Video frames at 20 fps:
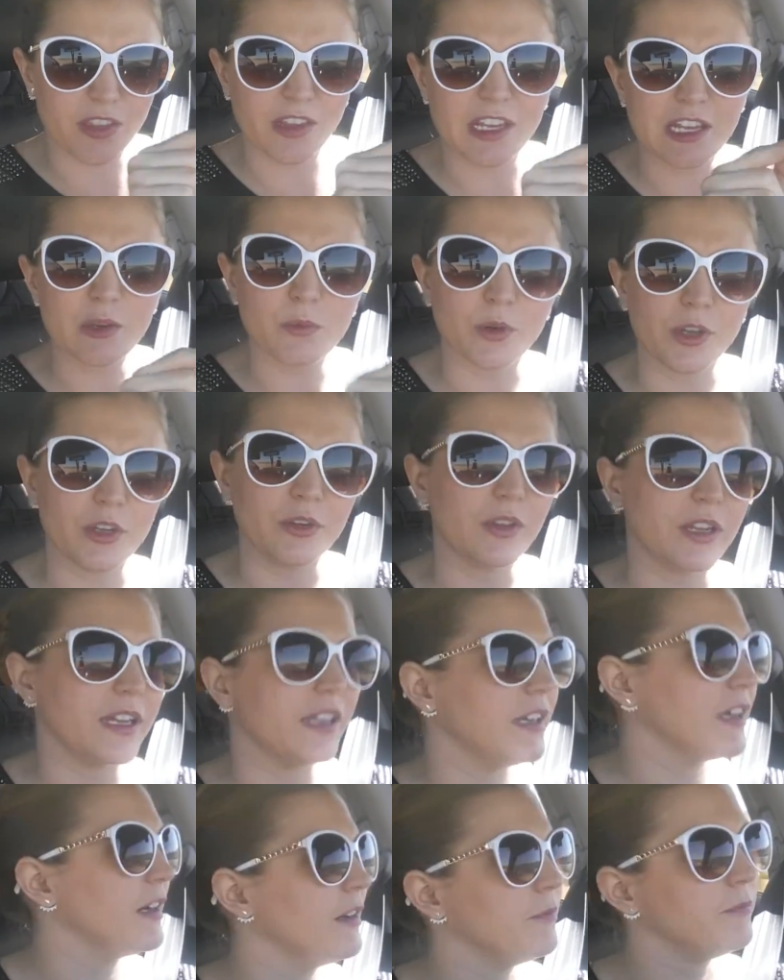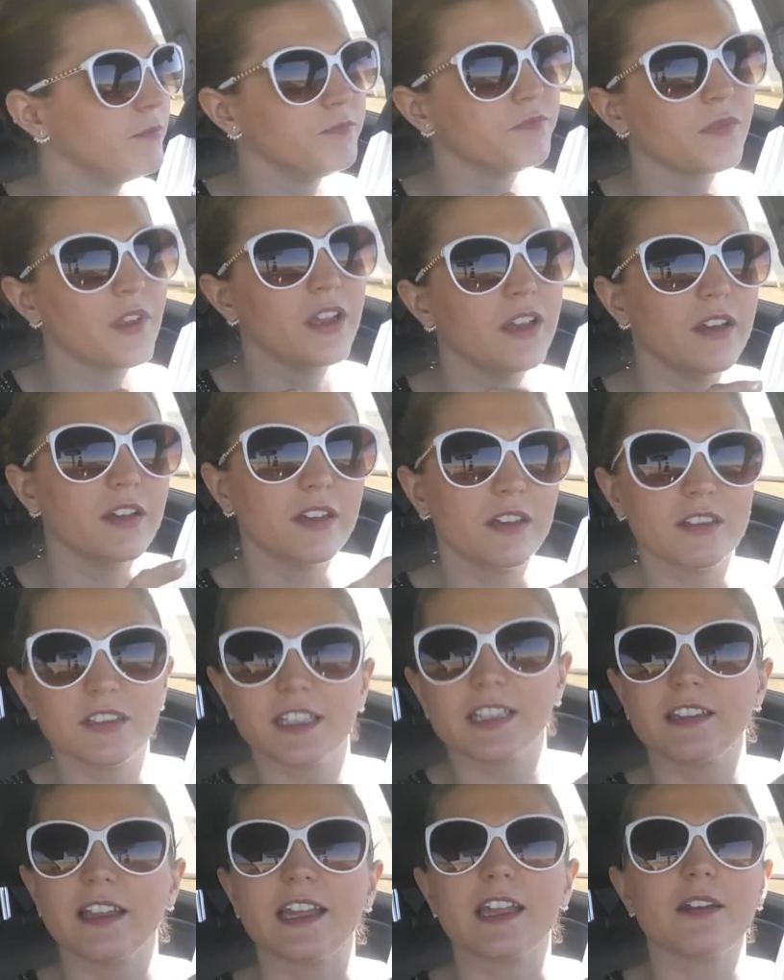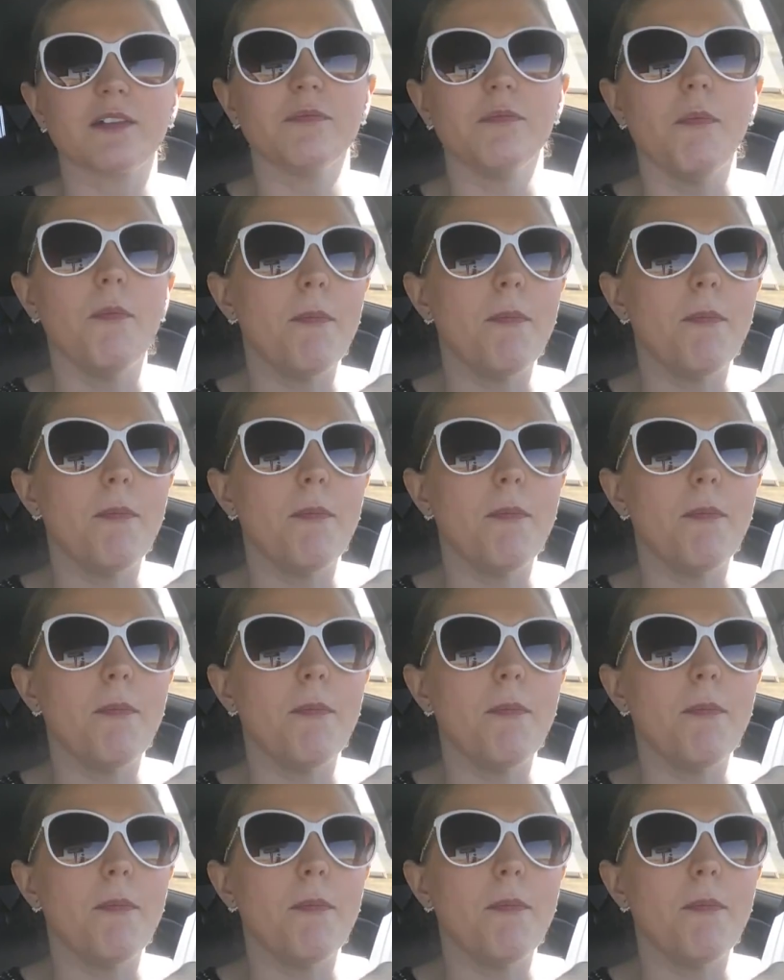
thingy where you can click like